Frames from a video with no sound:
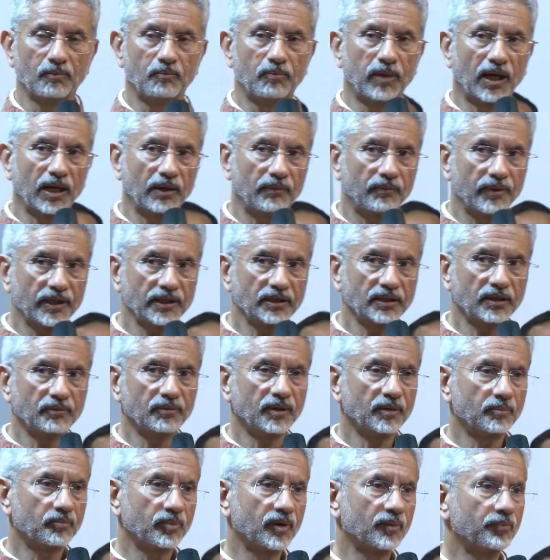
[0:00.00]
But when they
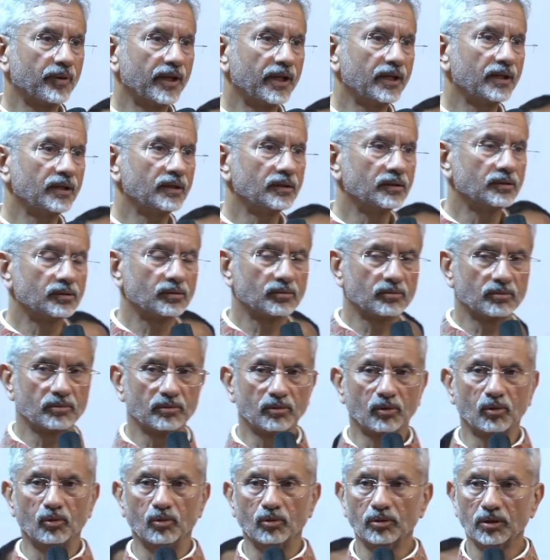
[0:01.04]
were preparing to
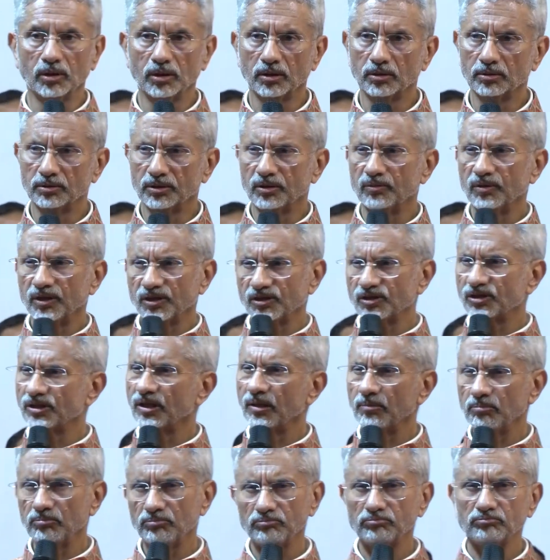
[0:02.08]
go, there was
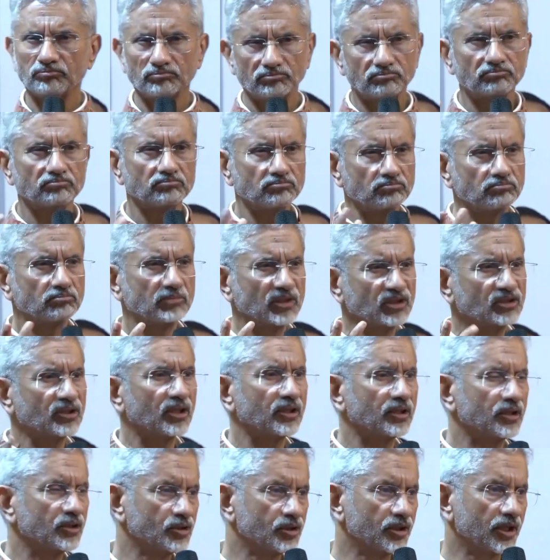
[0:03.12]
some
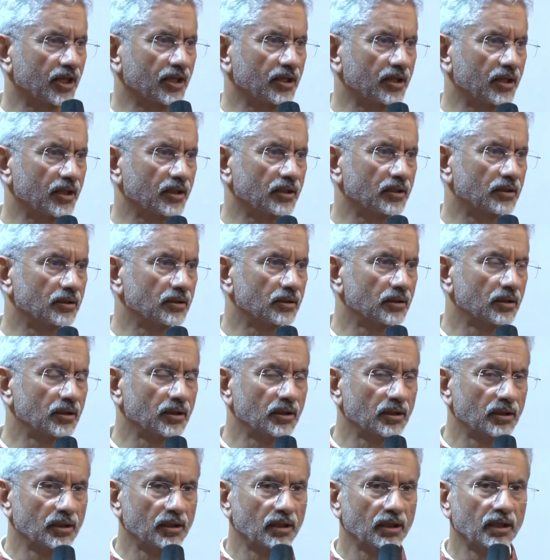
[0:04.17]
misunderstanding.
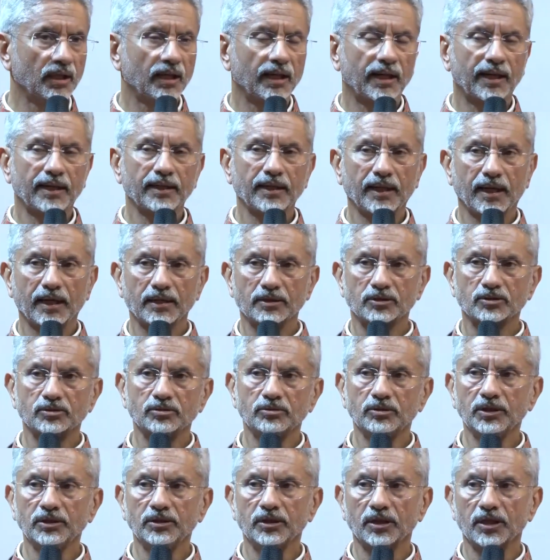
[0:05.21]
And
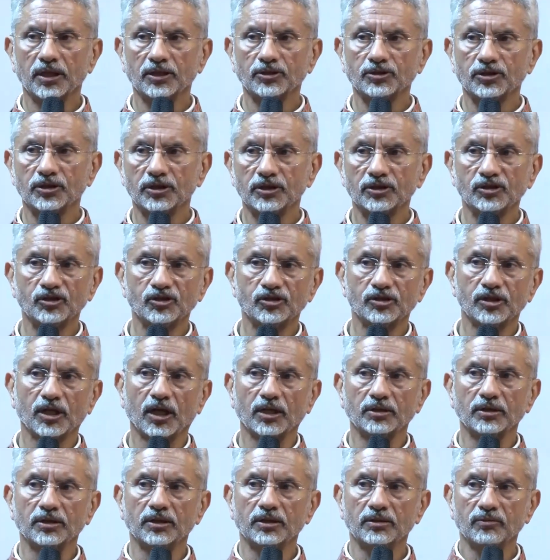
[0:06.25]
actually the Russians
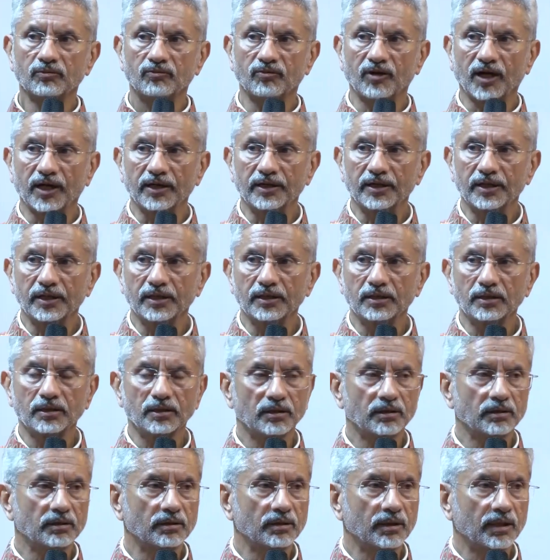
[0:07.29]
started firing
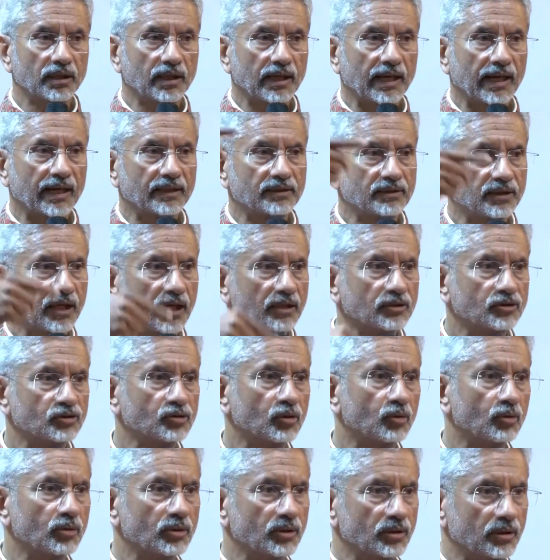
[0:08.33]
at that
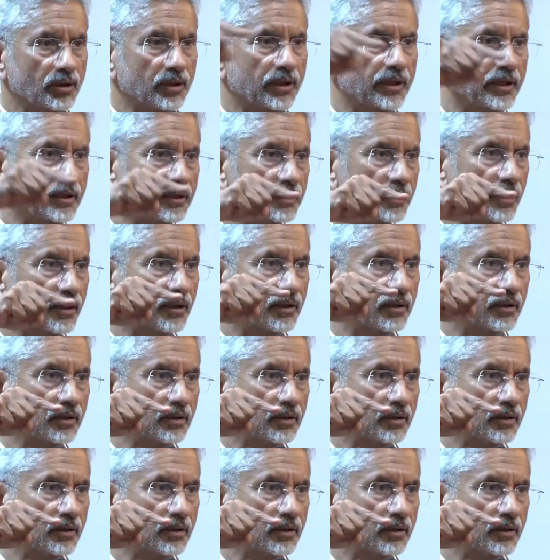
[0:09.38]
zone area.